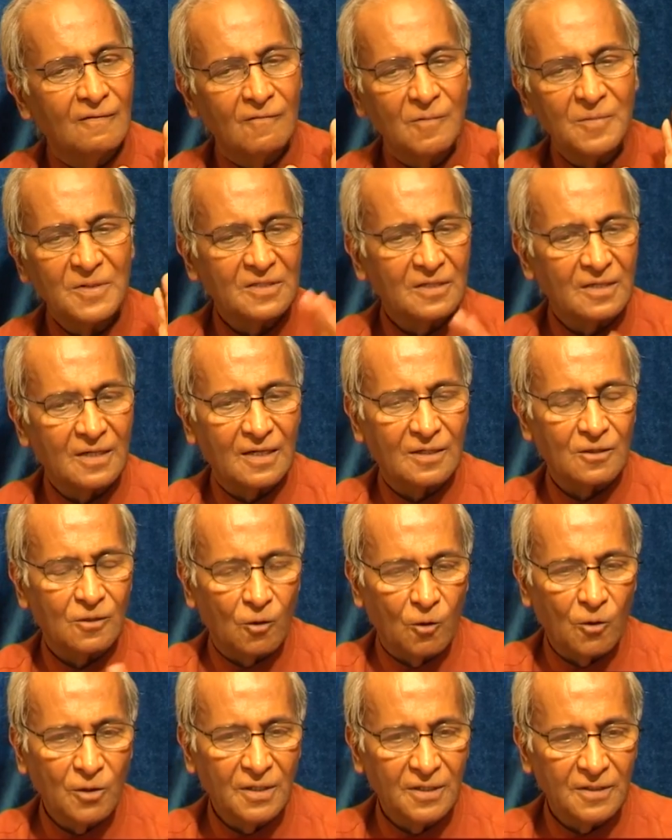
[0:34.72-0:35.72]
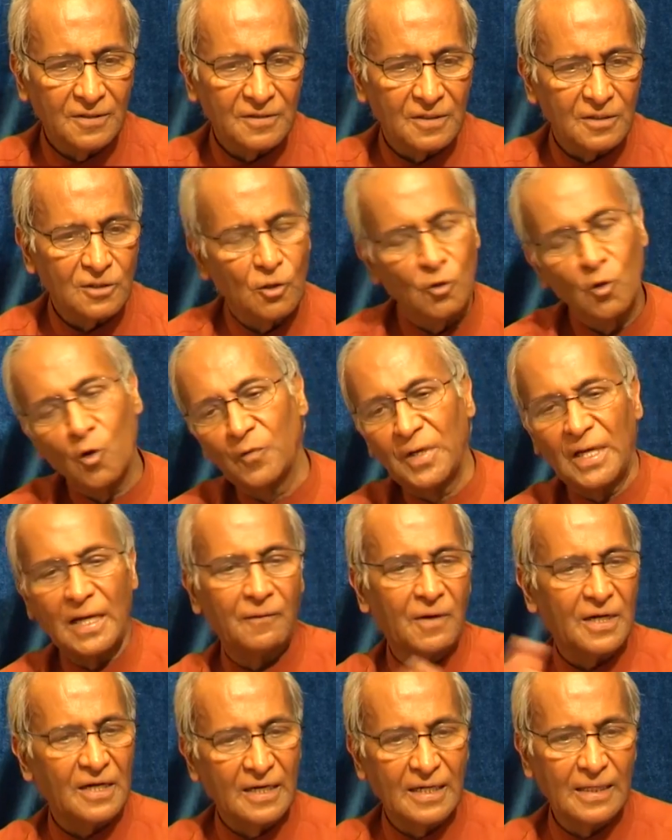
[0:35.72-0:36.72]
We mustn't cut corners and say, no, we
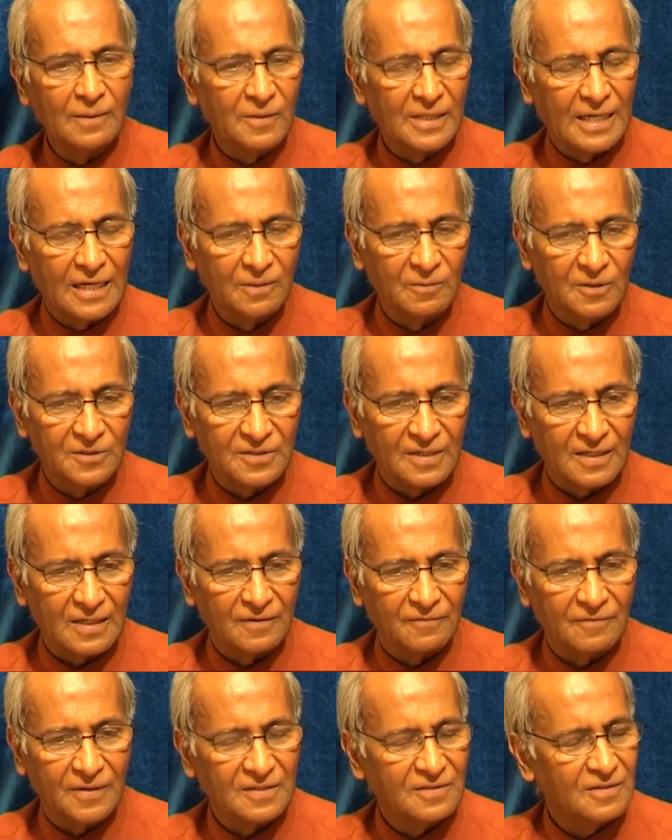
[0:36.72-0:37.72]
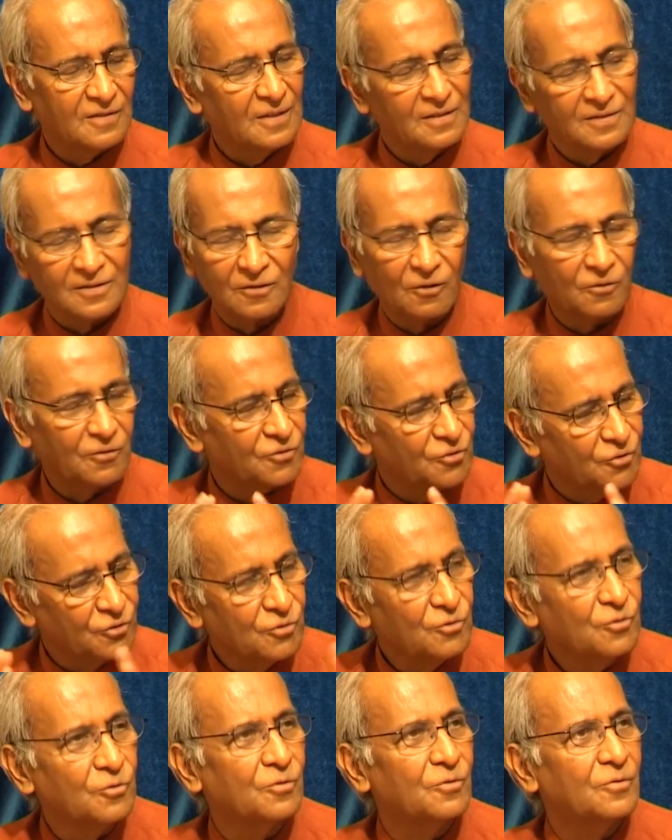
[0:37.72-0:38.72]
never had animal, animal sacrifice. It's not
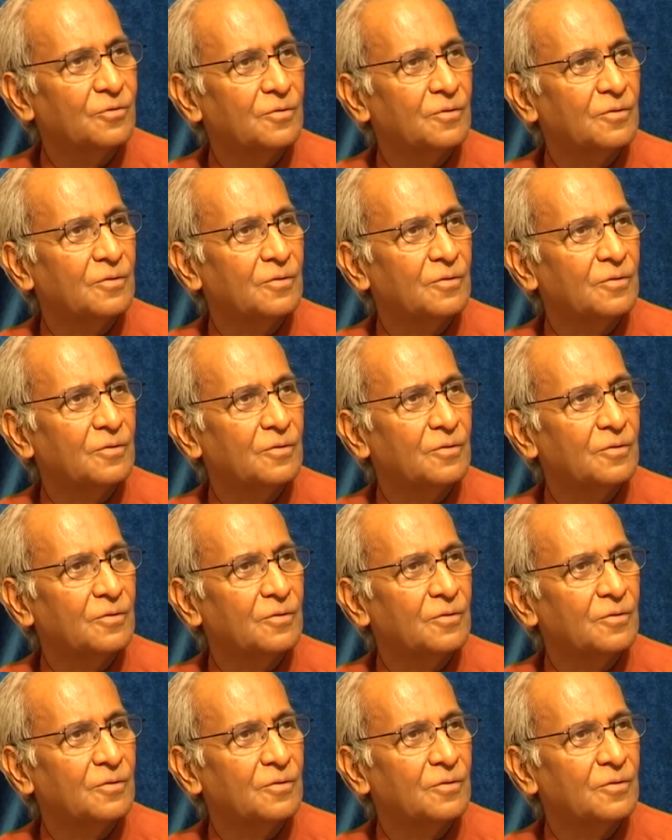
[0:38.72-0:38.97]
true.